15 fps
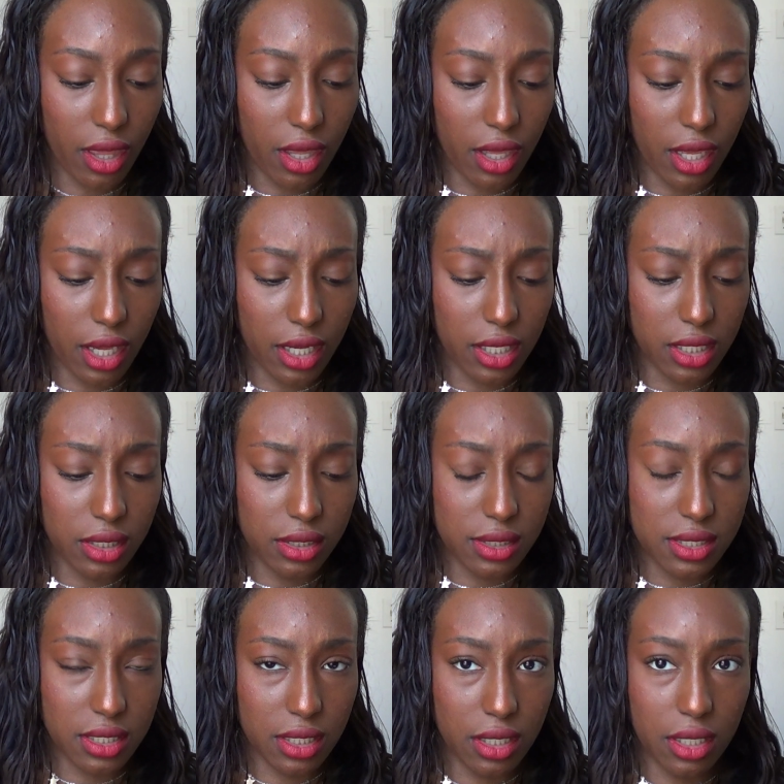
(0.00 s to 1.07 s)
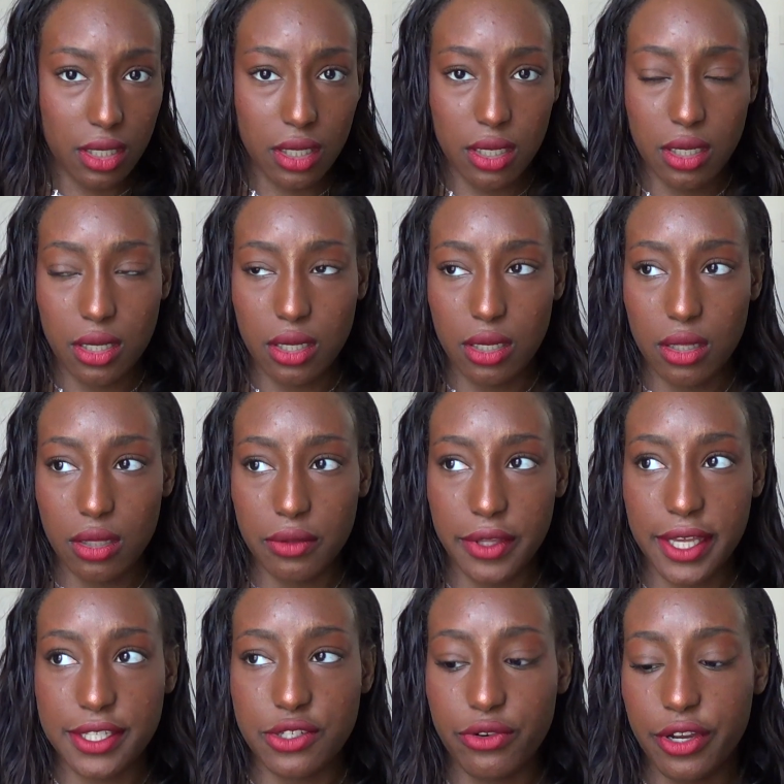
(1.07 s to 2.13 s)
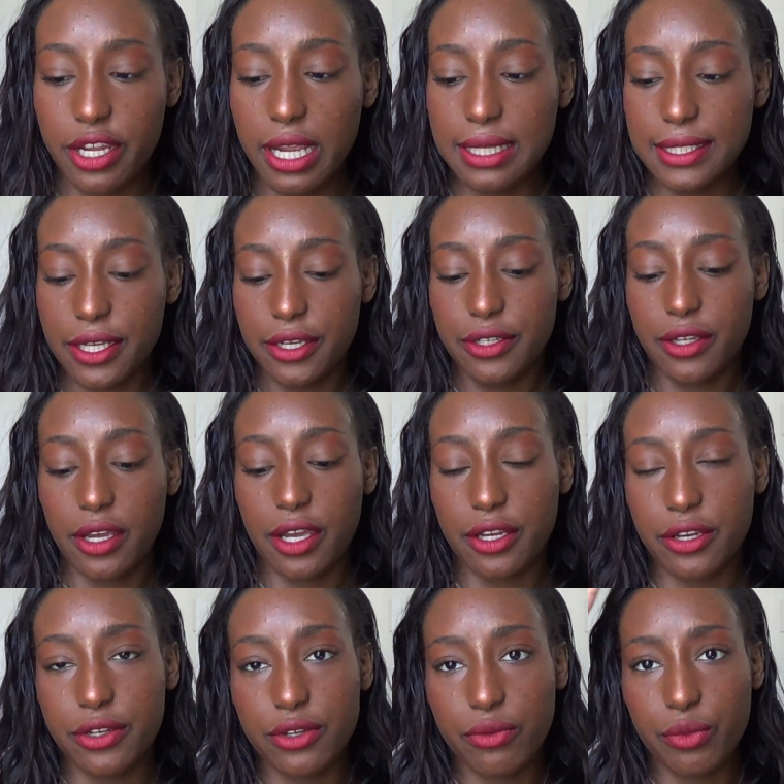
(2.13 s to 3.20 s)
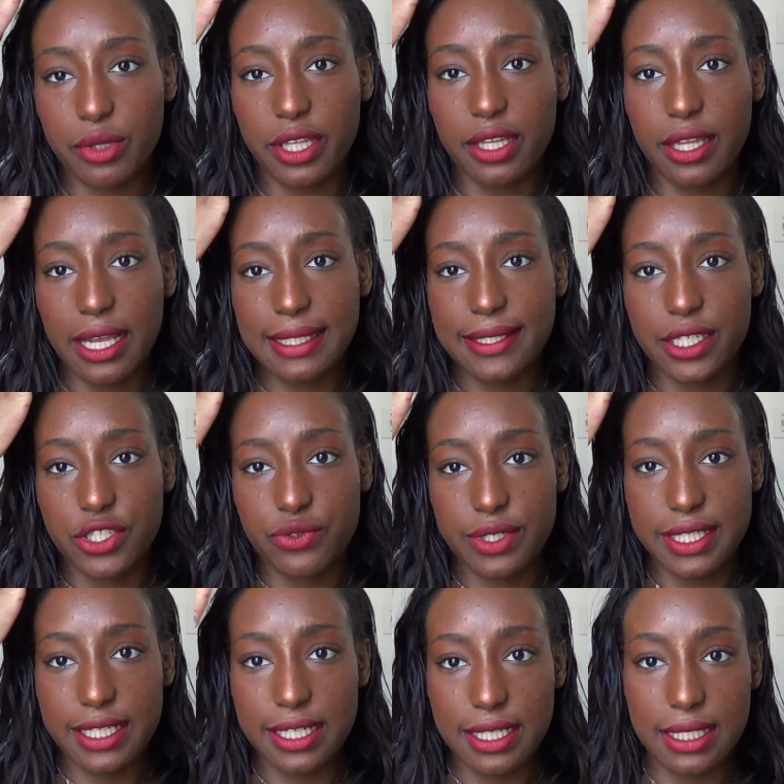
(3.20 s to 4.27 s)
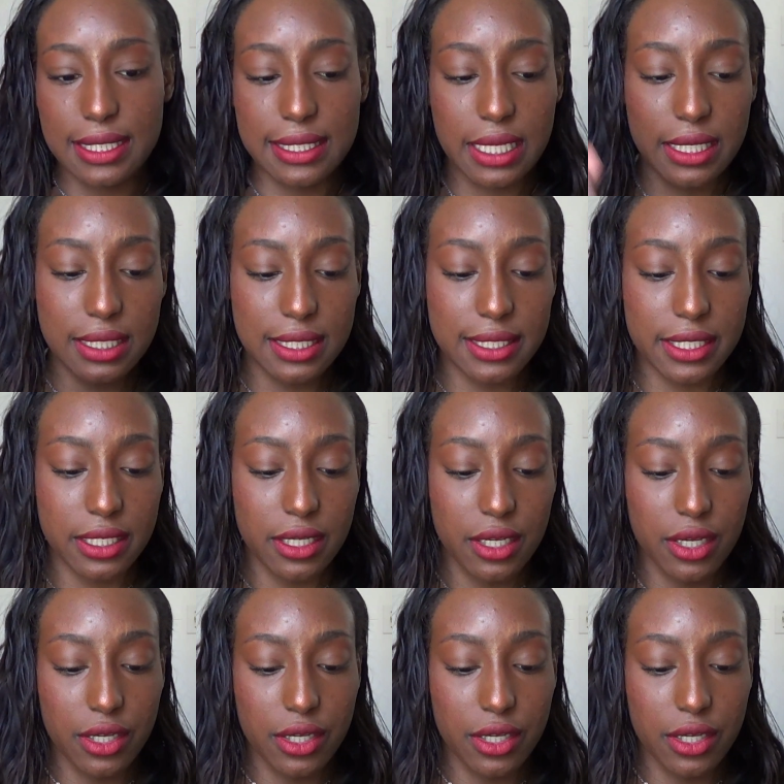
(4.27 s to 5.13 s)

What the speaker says: And that's great because I don't really like citrusy scents,